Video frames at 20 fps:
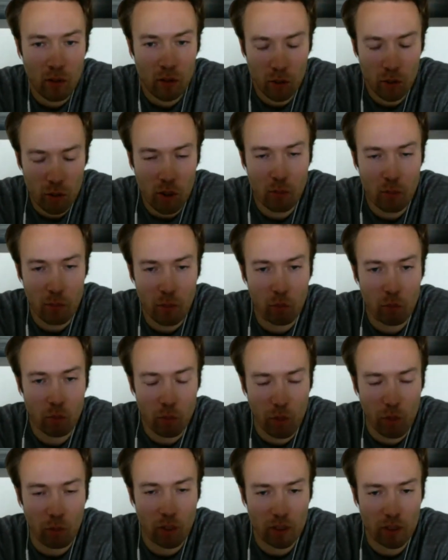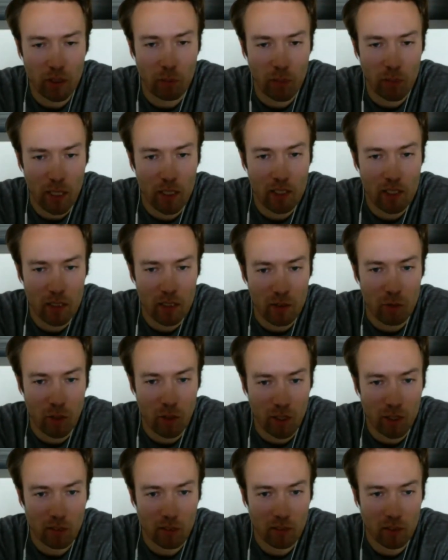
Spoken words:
there's going to be Ruby on Rails applications running,